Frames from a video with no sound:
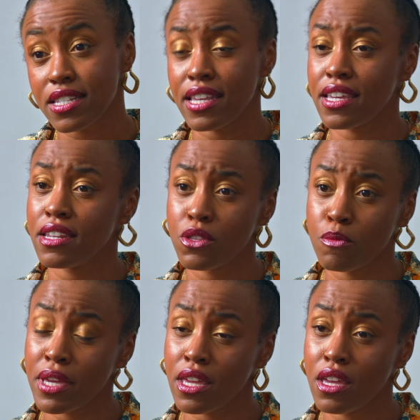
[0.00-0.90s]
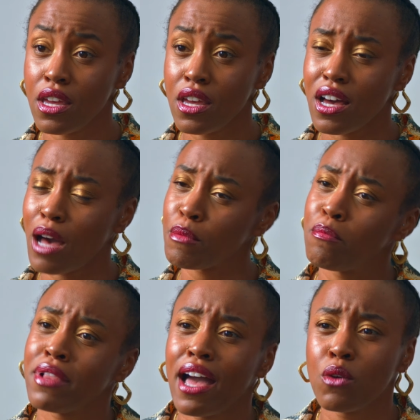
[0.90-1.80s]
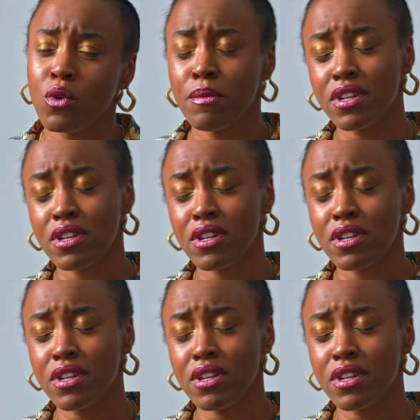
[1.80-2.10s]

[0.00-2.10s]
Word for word: It can either be, I'm a Black woman,